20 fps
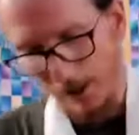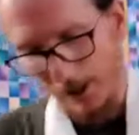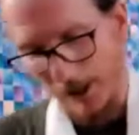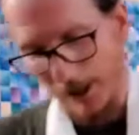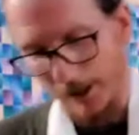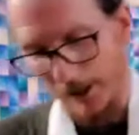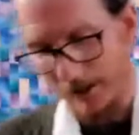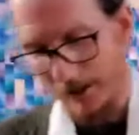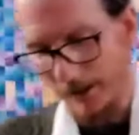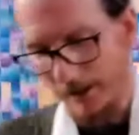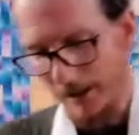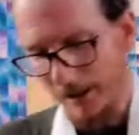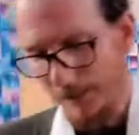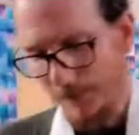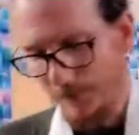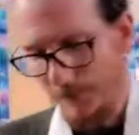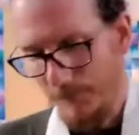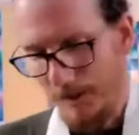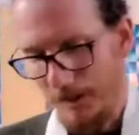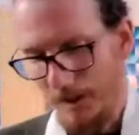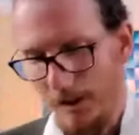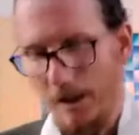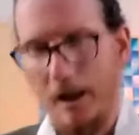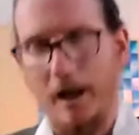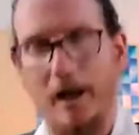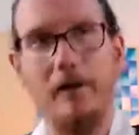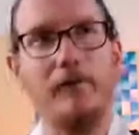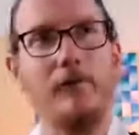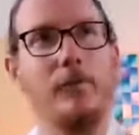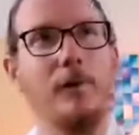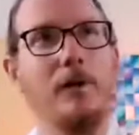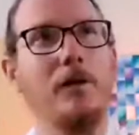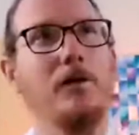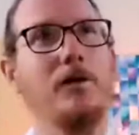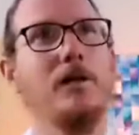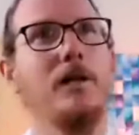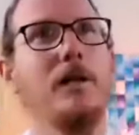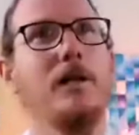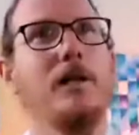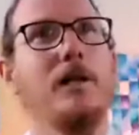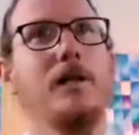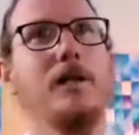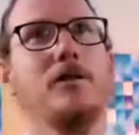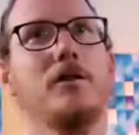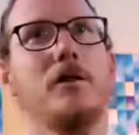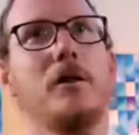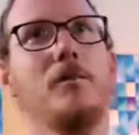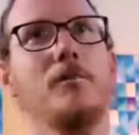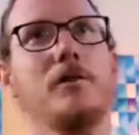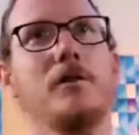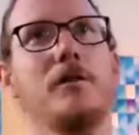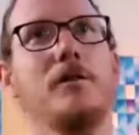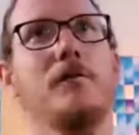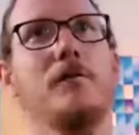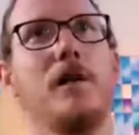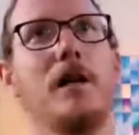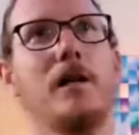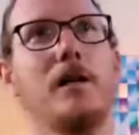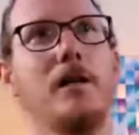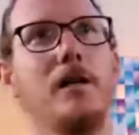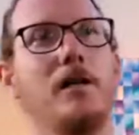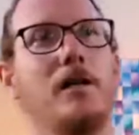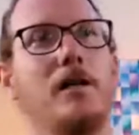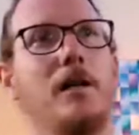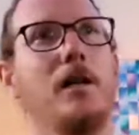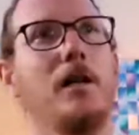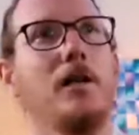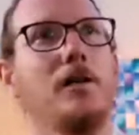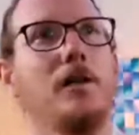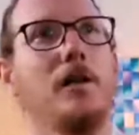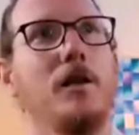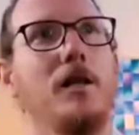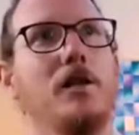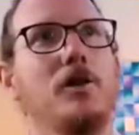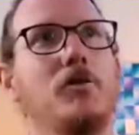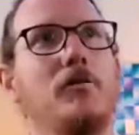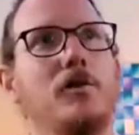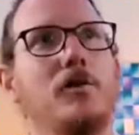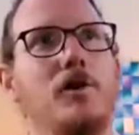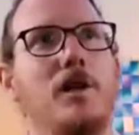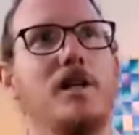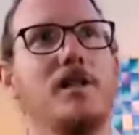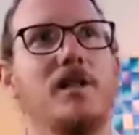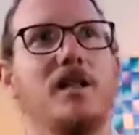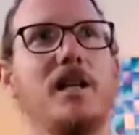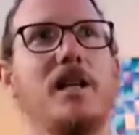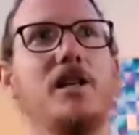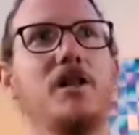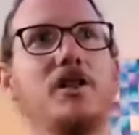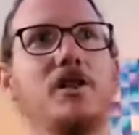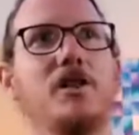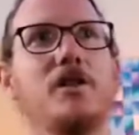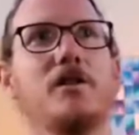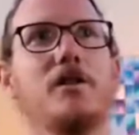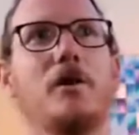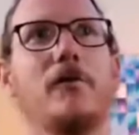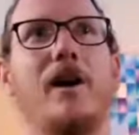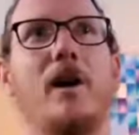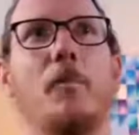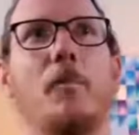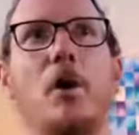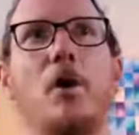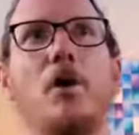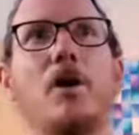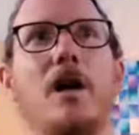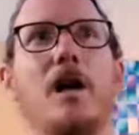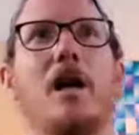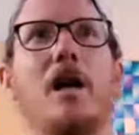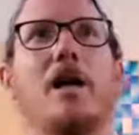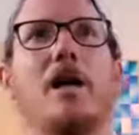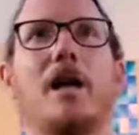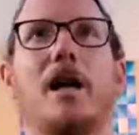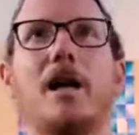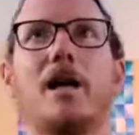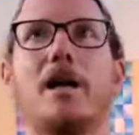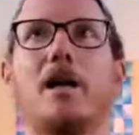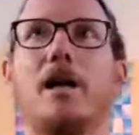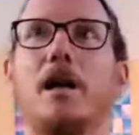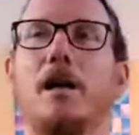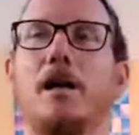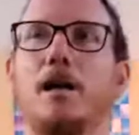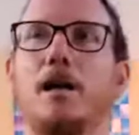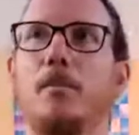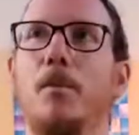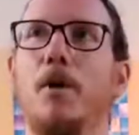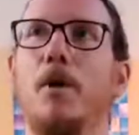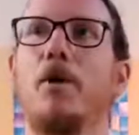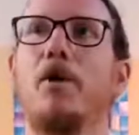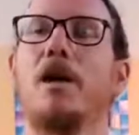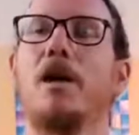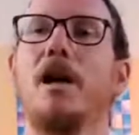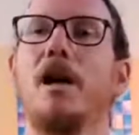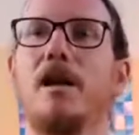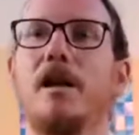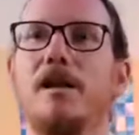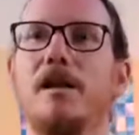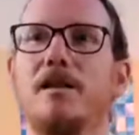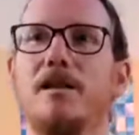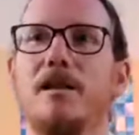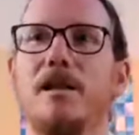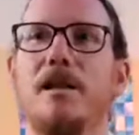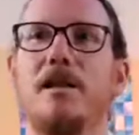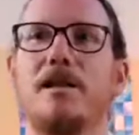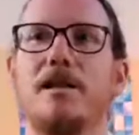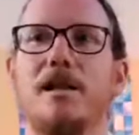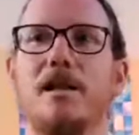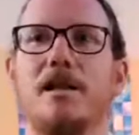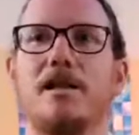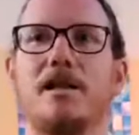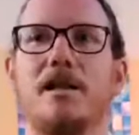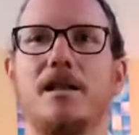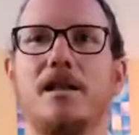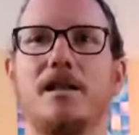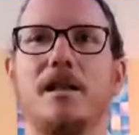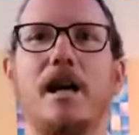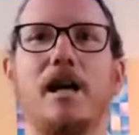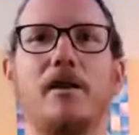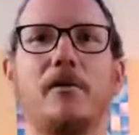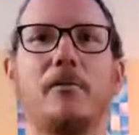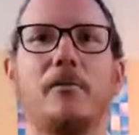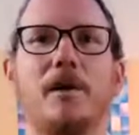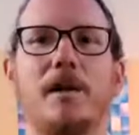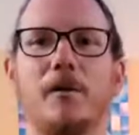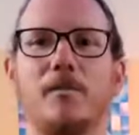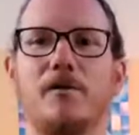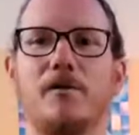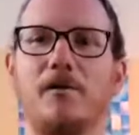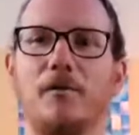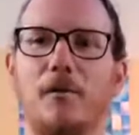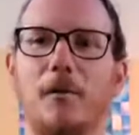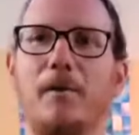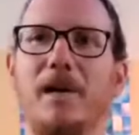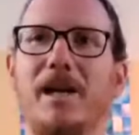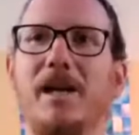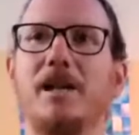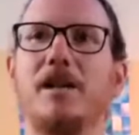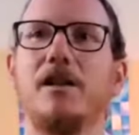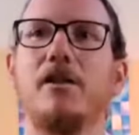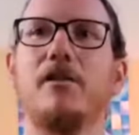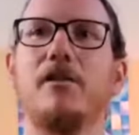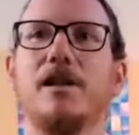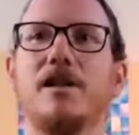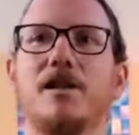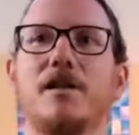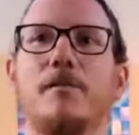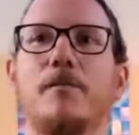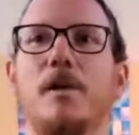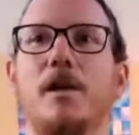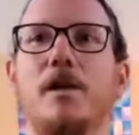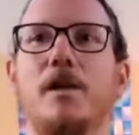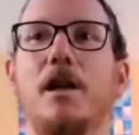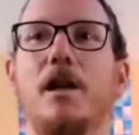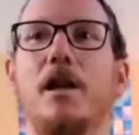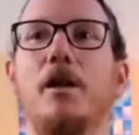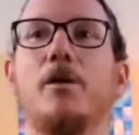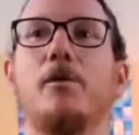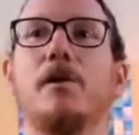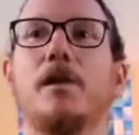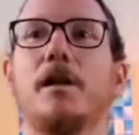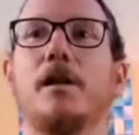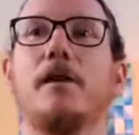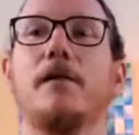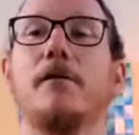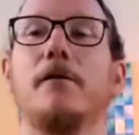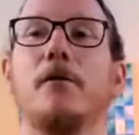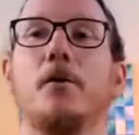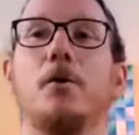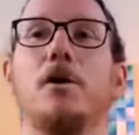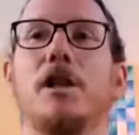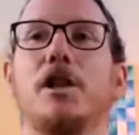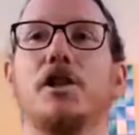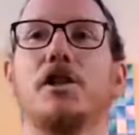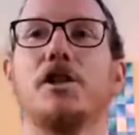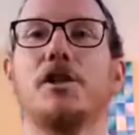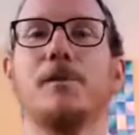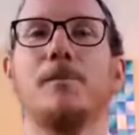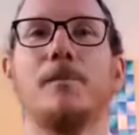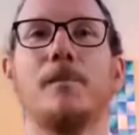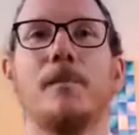And if we look at, in terms of like the literal translations of amogha, like the mogha is kind of comes from ignorance and deluded and foolish.